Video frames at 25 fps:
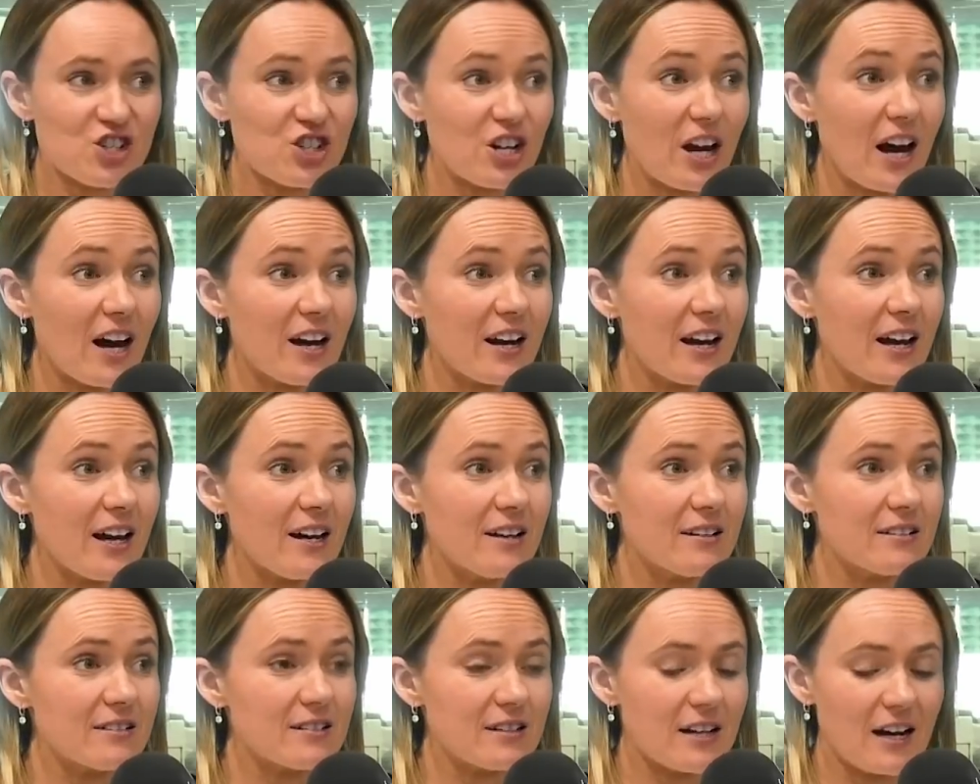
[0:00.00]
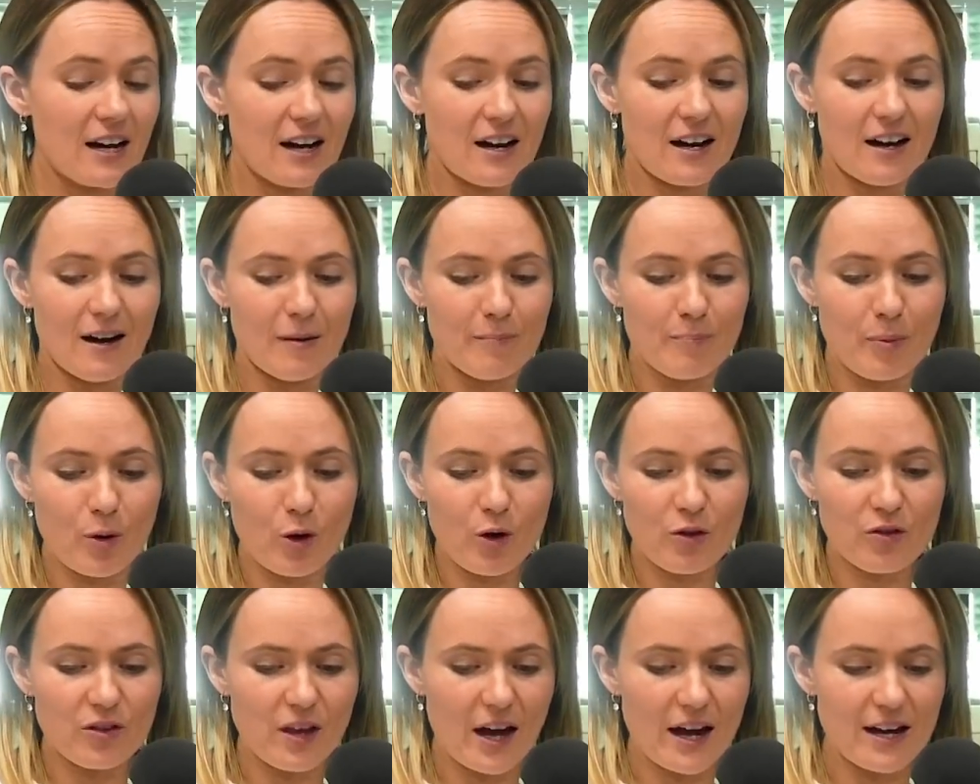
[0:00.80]
shout out
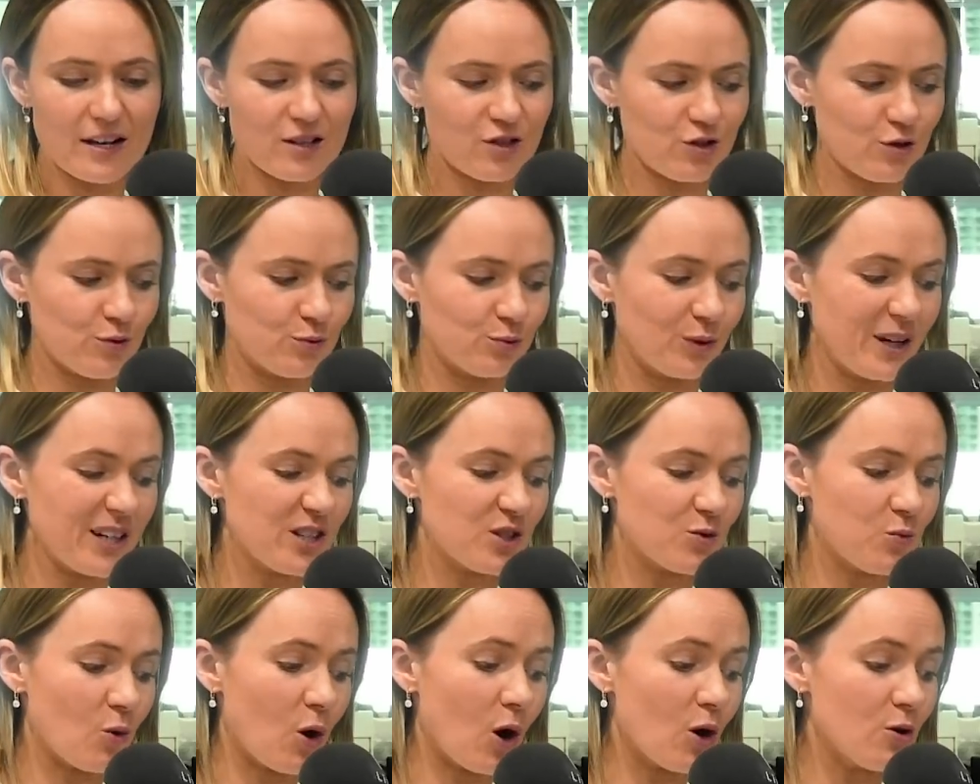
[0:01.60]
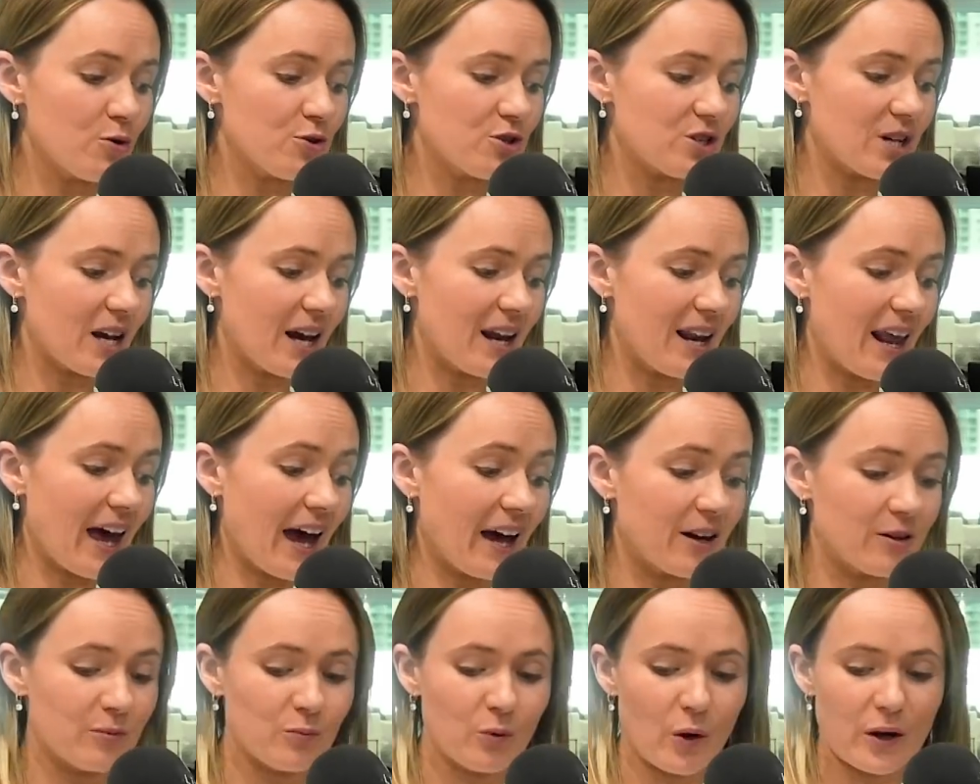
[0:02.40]
birthday to Reece Walsh and
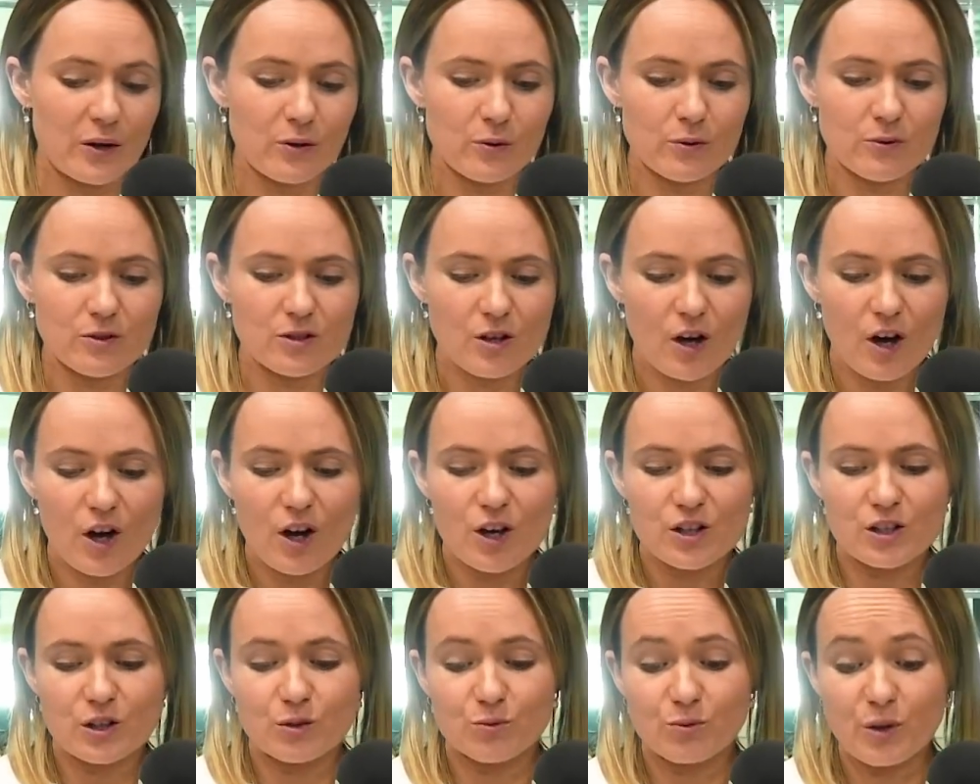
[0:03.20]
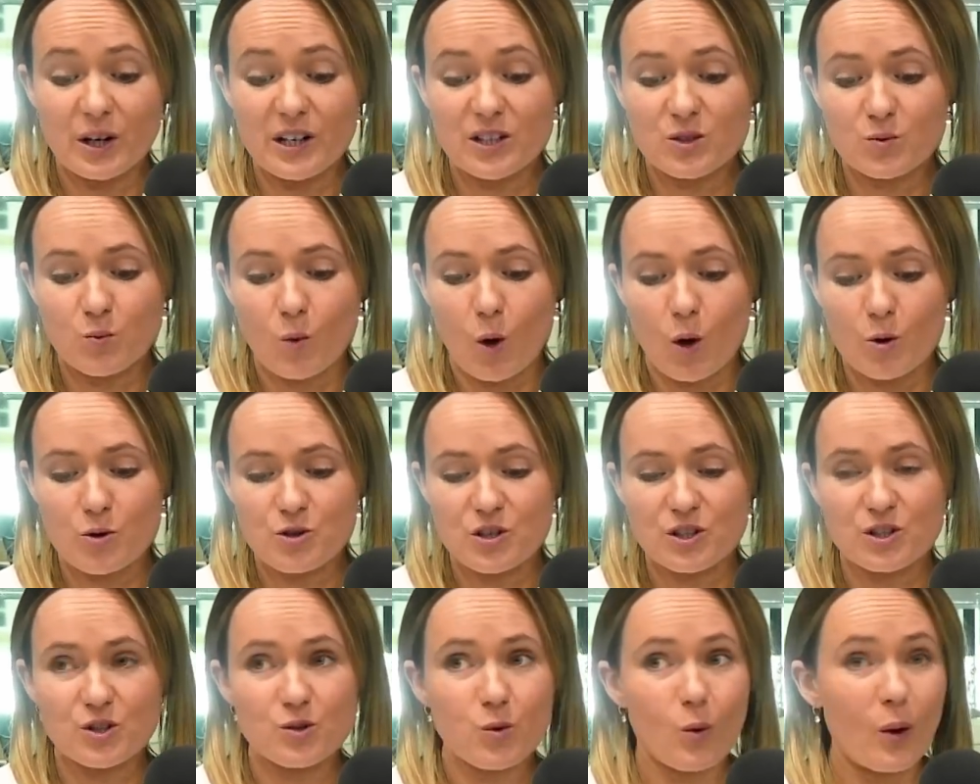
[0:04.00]
Adam Reynolds. So Reece
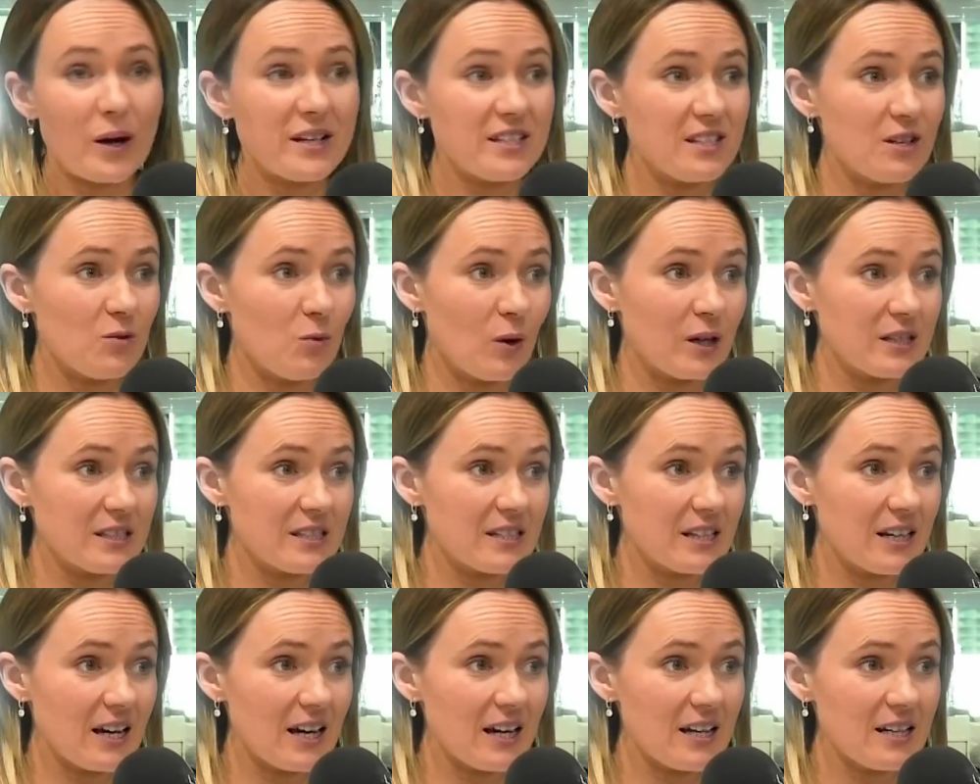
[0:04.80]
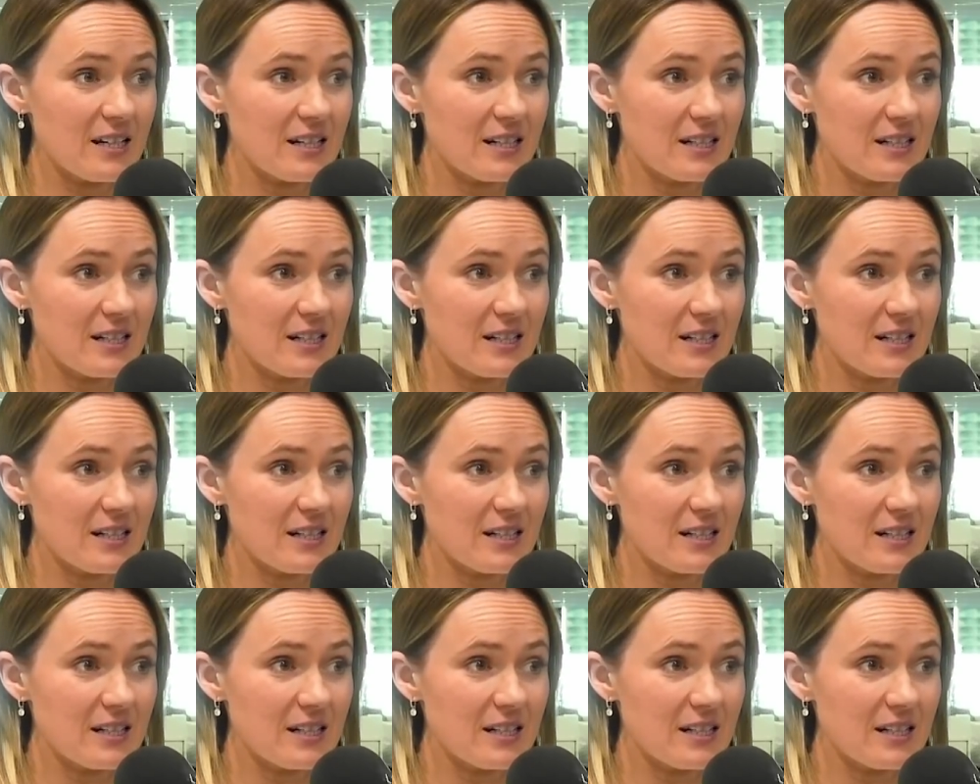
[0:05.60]
Walsh is 21 today.